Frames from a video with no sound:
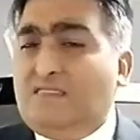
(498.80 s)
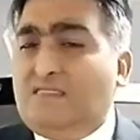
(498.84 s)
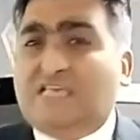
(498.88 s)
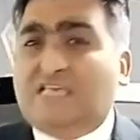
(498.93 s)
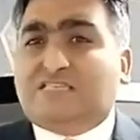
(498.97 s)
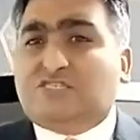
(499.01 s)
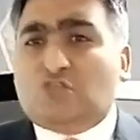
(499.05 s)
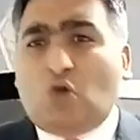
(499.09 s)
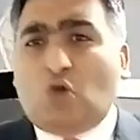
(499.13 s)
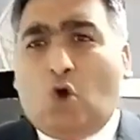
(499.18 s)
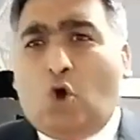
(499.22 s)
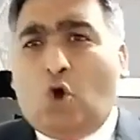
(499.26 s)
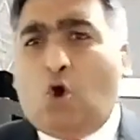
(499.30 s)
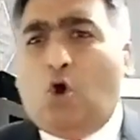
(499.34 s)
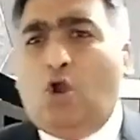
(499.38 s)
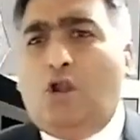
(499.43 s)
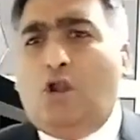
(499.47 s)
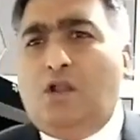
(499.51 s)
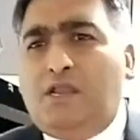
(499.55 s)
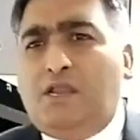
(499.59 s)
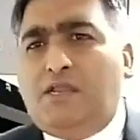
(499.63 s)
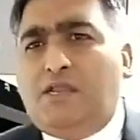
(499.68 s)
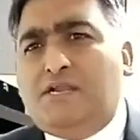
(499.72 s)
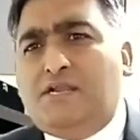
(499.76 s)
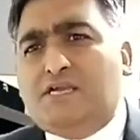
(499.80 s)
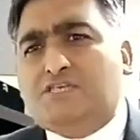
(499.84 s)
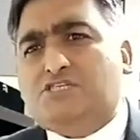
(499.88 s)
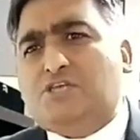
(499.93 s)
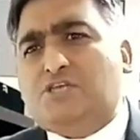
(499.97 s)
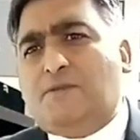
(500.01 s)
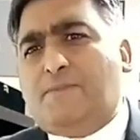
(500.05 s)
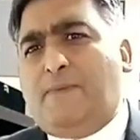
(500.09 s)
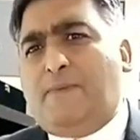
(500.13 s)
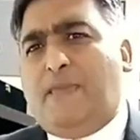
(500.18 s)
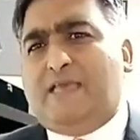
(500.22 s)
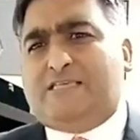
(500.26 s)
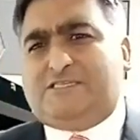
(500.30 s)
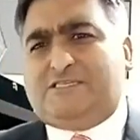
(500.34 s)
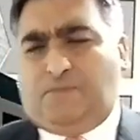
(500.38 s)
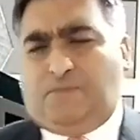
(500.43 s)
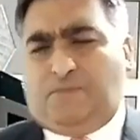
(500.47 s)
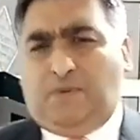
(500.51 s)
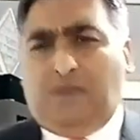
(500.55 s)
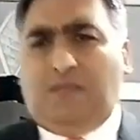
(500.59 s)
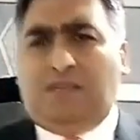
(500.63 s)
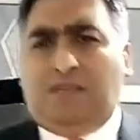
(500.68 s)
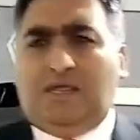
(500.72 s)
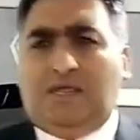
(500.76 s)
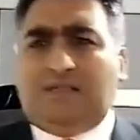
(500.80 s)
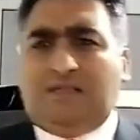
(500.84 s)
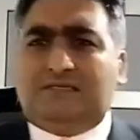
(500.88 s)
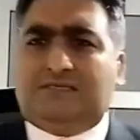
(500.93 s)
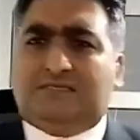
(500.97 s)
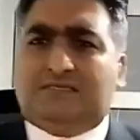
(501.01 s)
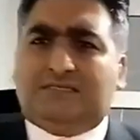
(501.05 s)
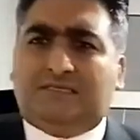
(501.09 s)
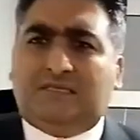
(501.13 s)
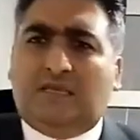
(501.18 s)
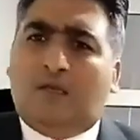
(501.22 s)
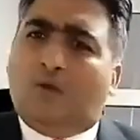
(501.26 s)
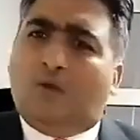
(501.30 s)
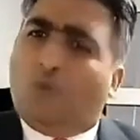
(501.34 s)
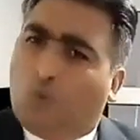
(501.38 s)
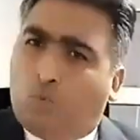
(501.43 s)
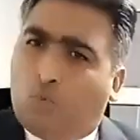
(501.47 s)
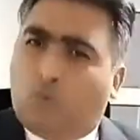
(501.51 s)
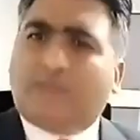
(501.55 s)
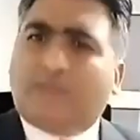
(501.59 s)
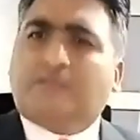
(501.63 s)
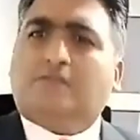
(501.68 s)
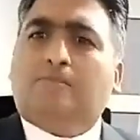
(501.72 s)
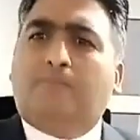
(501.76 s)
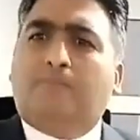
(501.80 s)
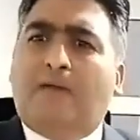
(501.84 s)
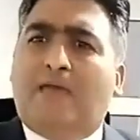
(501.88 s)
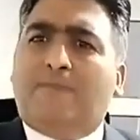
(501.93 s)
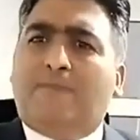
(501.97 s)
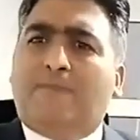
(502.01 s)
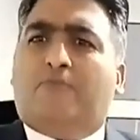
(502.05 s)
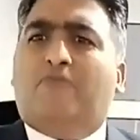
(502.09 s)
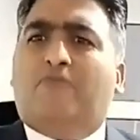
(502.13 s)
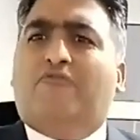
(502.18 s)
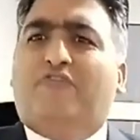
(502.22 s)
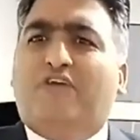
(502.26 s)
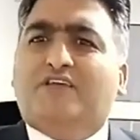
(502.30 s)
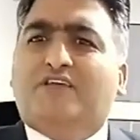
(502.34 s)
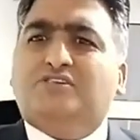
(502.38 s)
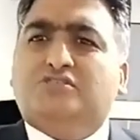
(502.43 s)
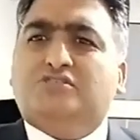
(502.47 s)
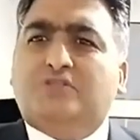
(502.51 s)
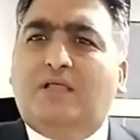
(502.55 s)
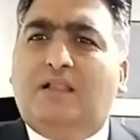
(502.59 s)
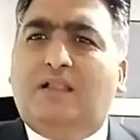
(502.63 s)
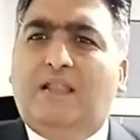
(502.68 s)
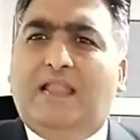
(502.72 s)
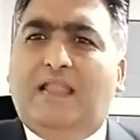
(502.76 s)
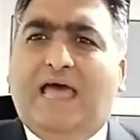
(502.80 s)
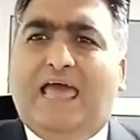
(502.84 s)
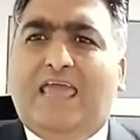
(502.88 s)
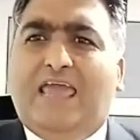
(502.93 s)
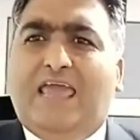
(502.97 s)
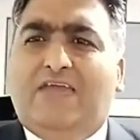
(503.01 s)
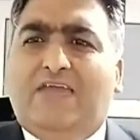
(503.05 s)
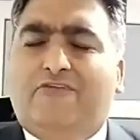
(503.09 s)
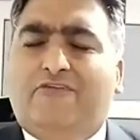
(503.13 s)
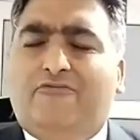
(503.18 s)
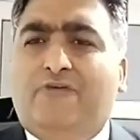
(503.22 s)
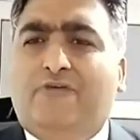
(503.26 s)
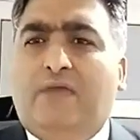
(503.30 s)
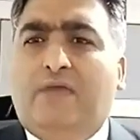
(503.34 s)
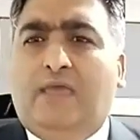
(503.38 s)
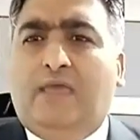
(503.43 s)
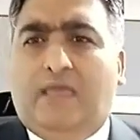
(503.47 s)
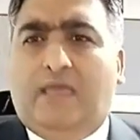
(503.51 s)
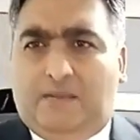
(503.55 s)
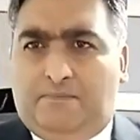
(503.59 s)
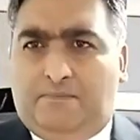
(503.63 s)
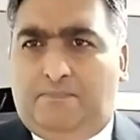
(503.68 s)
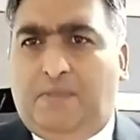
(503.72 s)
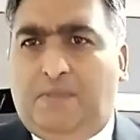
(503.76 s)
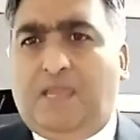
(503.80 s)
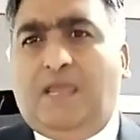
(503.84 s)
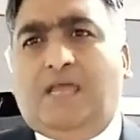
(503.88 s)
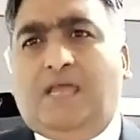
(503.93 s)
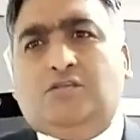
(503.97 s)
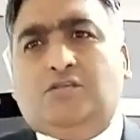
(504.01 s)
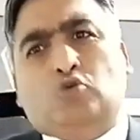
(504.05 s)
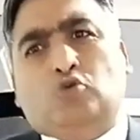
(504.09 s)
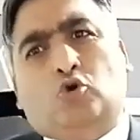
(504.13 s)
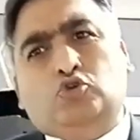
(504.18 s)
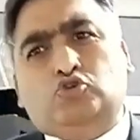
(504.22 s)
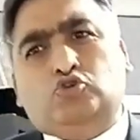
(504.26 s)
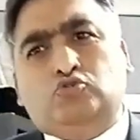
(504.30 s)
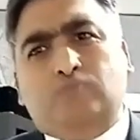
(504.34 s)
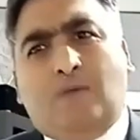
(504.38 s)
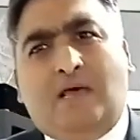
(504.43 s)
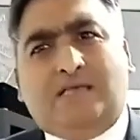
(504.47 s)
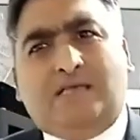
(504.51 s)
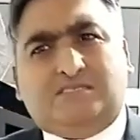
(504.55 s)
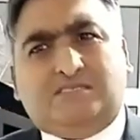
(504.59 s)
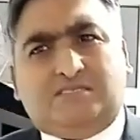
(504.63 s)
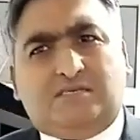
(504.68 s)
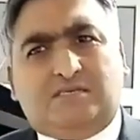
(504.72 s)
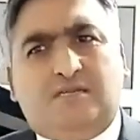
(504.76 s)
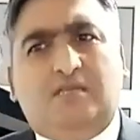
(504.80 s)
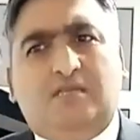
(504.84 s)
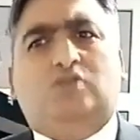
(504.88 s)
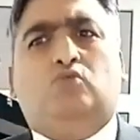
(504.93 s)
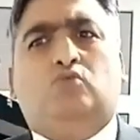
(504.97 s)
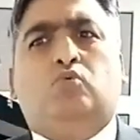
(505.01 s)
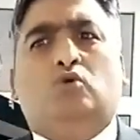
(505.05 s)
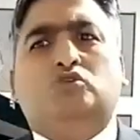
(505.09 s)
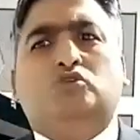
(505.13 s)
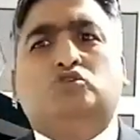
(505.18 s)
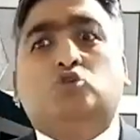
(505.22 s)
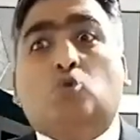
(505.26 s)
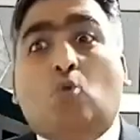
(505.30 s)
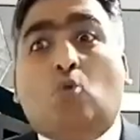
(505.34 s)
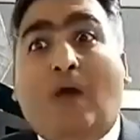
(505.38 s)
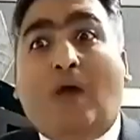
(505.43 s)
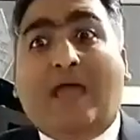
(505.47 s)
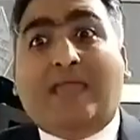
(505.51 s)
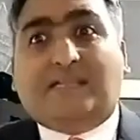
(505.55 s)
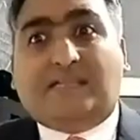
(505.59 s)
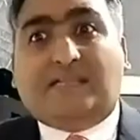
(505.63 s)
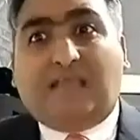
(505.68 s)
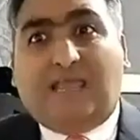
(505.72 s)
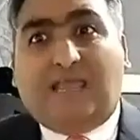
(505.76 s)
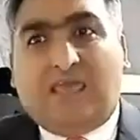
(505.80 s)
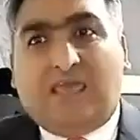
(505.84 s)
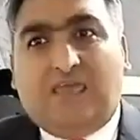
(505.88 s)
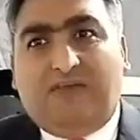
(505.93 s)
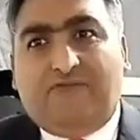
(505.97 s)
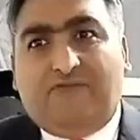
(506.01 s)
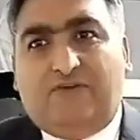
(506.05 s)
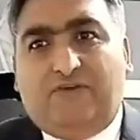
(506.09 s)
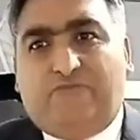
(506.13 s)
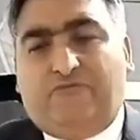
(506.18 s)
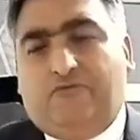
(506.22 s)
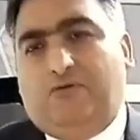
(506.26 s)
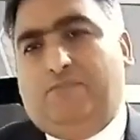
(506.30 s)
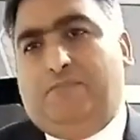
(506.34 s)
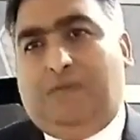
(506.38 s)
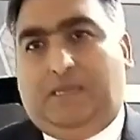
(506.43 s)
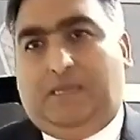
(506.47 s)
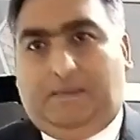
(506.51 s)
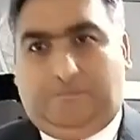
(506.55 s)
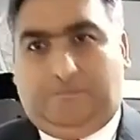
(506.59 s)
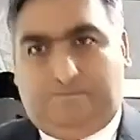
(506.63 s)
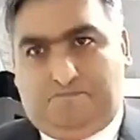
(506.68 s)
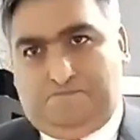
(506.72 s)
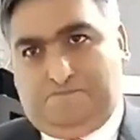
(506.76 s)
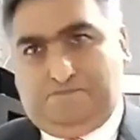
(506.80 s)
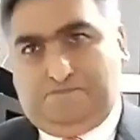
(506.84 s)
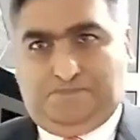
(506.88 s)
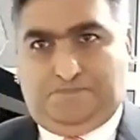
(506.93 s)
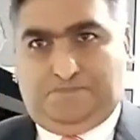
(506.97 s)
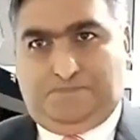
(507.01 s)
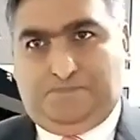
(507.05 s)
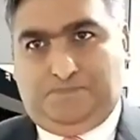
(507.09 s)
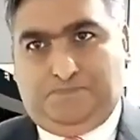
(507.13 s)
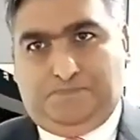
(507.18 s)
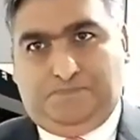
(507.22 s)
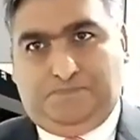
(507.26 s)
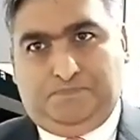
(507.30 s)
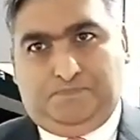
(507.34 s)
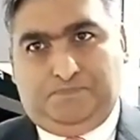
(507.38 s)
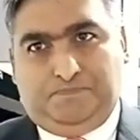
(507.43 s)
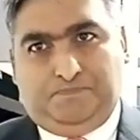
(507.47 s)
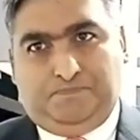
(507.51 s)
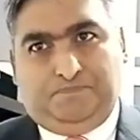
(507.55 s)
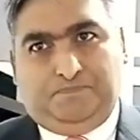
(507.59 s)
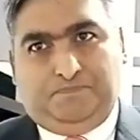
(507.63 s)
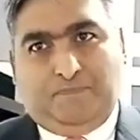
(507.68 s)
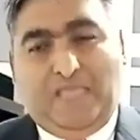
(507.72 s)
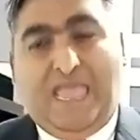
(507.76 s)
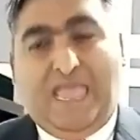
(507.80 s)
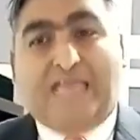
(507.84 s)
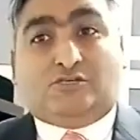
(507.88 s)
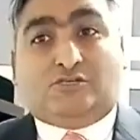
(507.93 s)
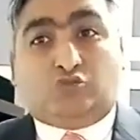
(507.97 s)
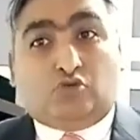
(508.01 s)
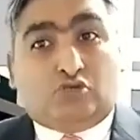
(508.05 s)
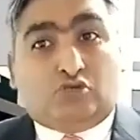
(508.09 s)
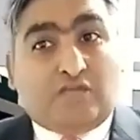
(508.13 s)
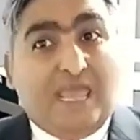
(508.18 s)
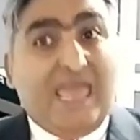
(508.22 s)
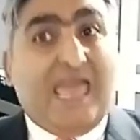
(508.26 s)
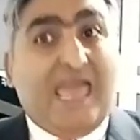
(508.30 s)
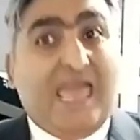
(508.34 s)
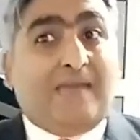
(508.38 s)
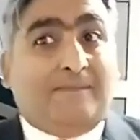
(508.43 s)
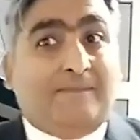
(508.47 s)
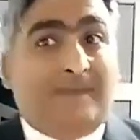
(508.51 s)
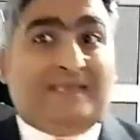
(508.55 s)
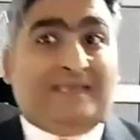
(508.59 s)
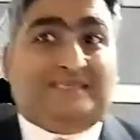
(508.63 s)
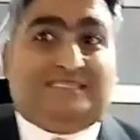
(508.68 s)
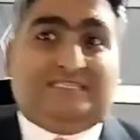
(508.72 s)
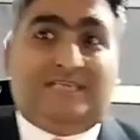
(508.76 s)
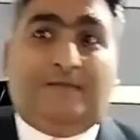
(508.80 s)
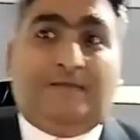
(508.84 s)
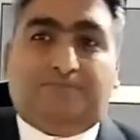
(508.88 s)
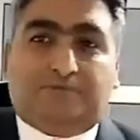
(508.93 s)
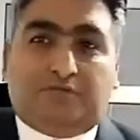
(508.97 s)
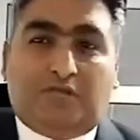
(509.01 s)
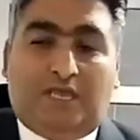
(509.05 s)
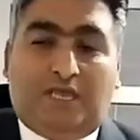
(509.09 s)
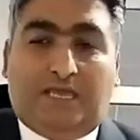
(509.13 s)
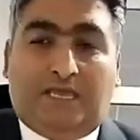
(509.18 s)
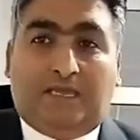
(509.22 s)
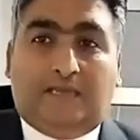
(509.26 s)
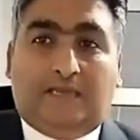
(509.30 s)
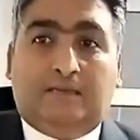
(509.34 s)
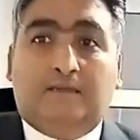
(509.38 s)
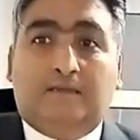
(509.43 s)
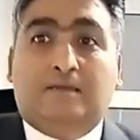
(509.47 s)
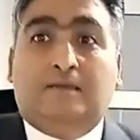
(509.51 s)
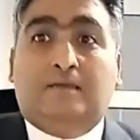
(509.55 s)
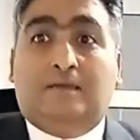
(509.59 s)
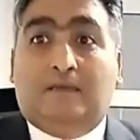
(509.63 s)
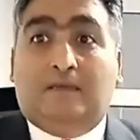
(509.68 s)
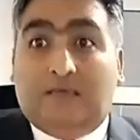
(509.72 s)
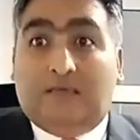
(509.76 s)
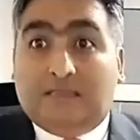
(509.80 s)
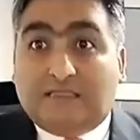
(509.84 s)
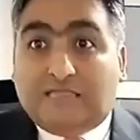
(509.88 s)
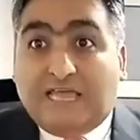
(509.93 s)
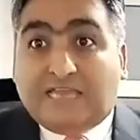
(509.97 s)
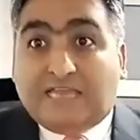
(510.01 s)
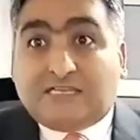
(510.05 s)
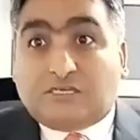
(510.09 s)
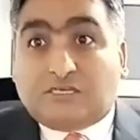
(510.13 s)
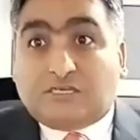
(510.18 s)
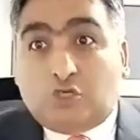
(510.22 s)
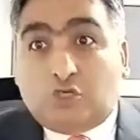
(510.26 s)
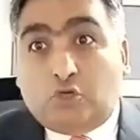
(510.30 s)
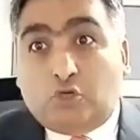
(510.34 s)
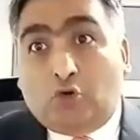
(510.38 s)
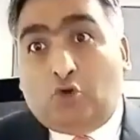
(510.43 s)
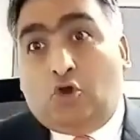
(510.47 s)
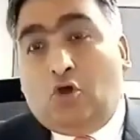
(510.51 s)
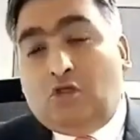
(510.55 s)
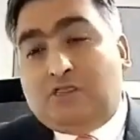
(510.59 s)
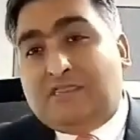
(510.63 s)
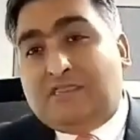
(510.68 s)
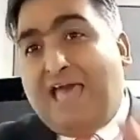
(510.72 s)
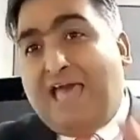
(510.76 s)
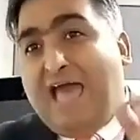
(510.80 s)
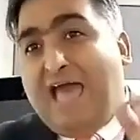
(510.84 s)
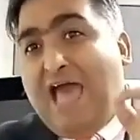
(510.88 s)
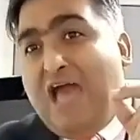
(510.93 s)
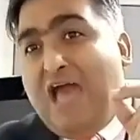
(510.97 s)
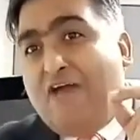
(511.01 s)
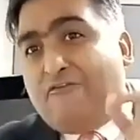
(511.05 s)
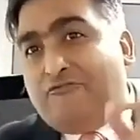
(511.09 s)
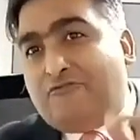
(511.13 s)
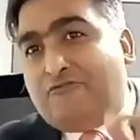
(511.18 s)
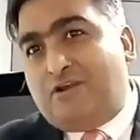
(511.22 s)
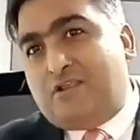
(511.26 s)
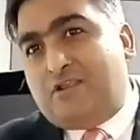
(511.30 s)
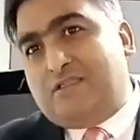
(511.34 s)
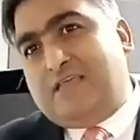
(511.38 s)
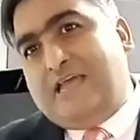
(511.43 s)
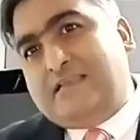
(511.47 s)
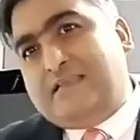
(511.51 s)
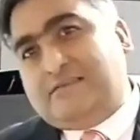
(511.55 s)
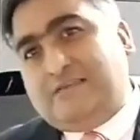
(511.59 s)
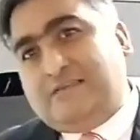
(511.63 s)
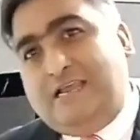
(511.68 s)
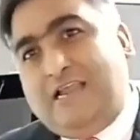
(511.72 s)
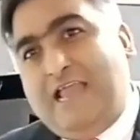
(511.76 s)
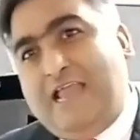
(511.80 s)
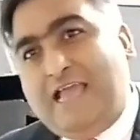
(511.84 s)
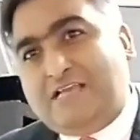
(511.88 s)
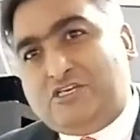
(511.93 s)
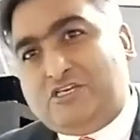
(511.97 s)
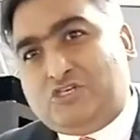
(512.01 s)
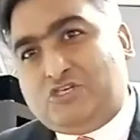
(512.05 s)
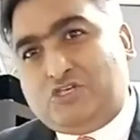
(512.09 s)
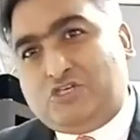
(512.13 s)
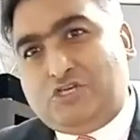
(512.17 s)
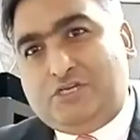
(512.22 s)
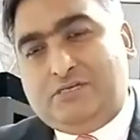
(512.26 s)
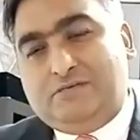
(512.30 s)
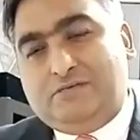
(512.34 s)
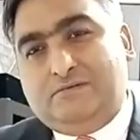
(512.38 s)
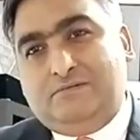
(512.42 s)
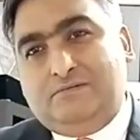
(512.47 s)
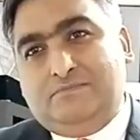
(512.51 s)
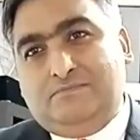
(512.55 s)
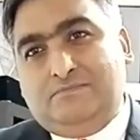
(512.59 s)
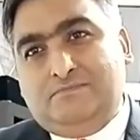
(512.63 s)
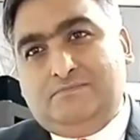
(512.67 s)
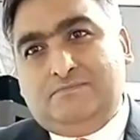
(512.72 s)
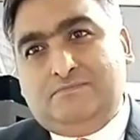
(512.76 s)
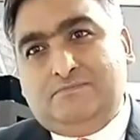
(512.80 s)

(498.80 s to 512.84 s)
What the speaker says: This whole leadership experience with my professional life and being a Toastmaster, it was quite heavy for me. And today I am accepting that, that after that election,